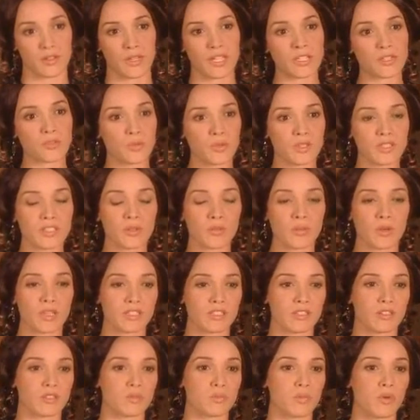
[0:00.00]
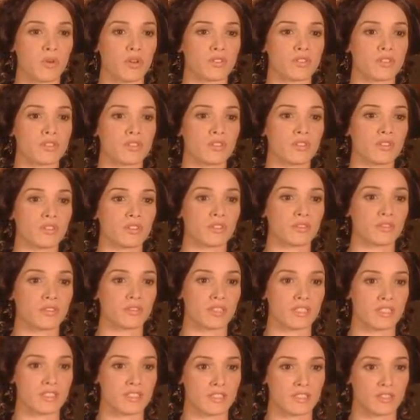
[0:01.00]
that's really what those balls
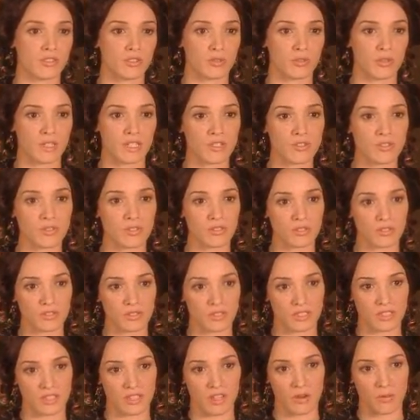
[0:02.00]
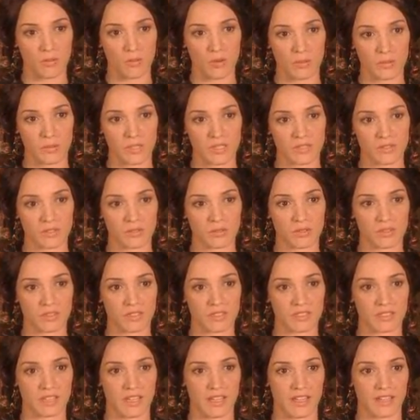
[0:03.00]
serve, is to introduce a young woman to
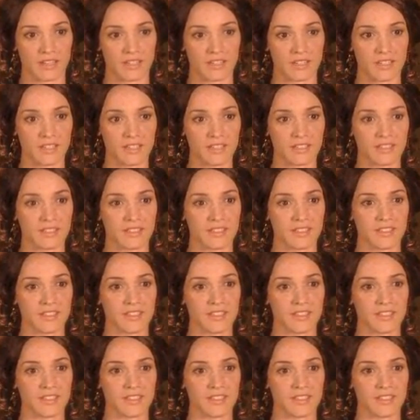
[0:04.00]
society